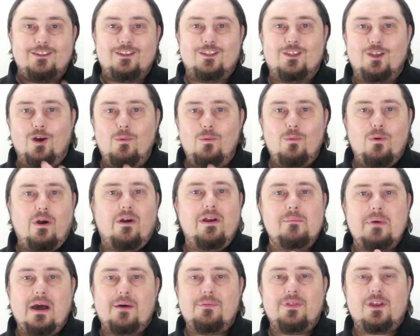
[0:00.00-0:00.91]
Don't worry
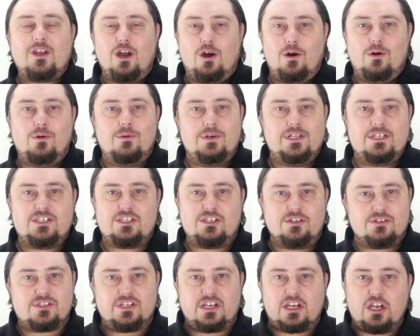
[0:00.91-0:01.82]
about the code. It's
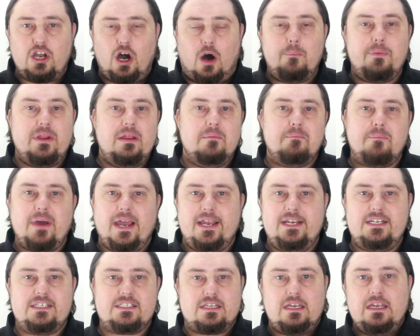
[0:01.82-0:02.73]
just a copy and
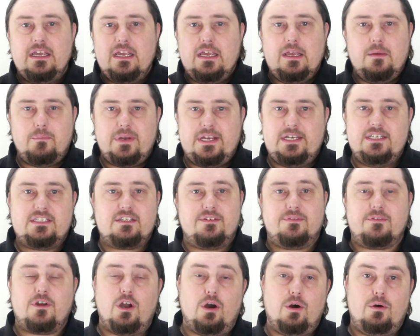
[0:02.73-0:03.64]
paste piece of
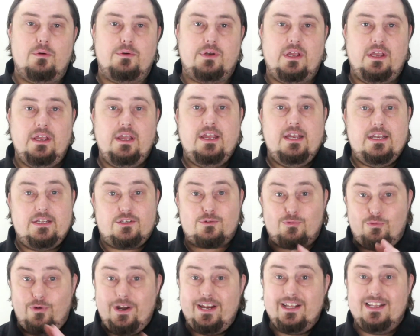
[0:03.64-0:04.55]
code. It's
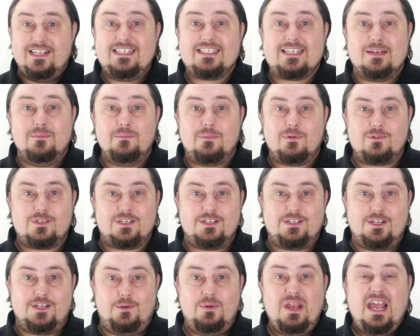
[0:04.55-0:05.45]
really simple to
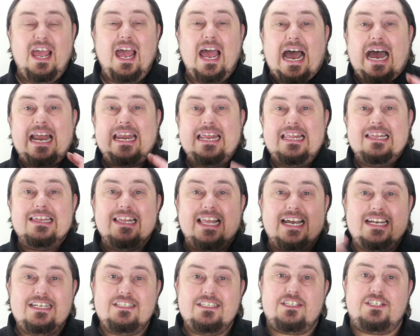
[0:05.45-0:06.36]
do, and it
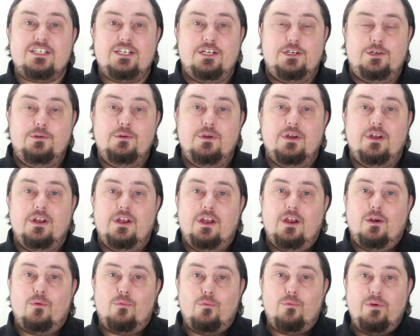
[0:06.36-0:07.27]
lets you
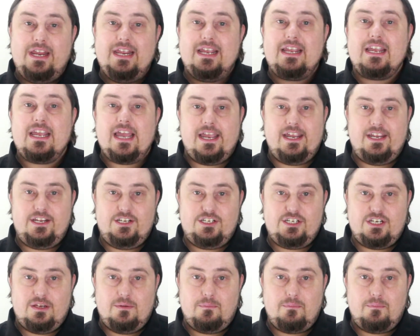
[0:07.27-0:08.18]

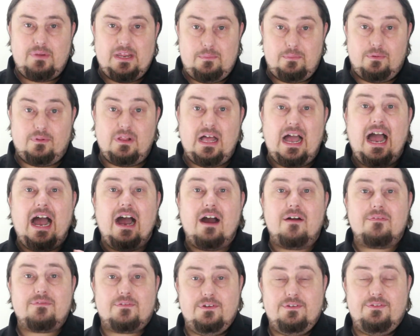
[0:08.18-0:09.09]
re-engage people
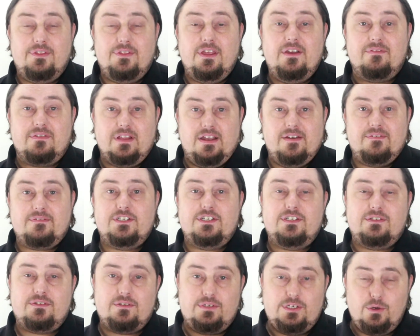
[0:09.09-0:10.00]
after they've left
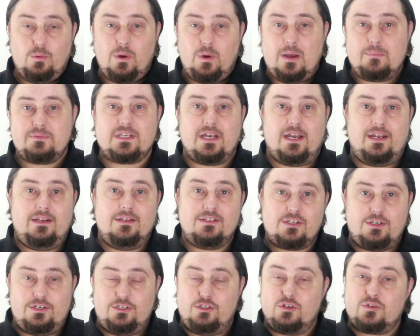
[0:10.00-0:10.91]
your website.
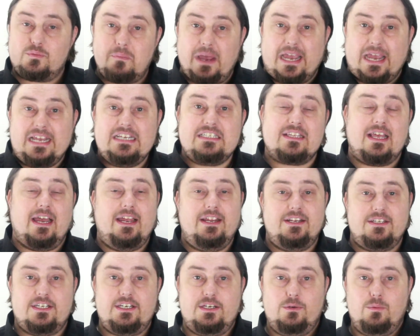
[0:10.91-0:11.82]
So you just paste that
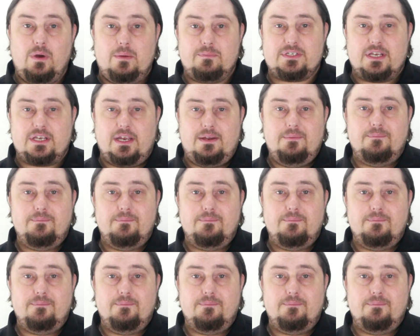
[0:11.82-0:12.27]
into your website.